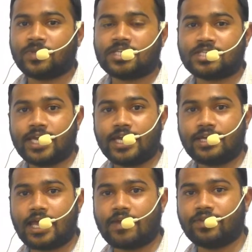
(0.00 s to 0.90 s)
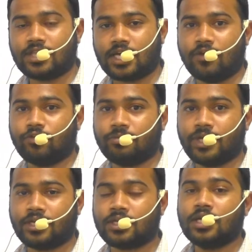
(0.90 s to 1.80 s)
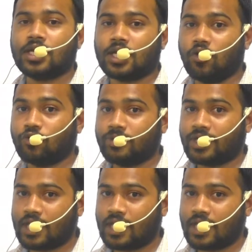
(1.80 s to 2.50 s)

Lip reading: State having the government, government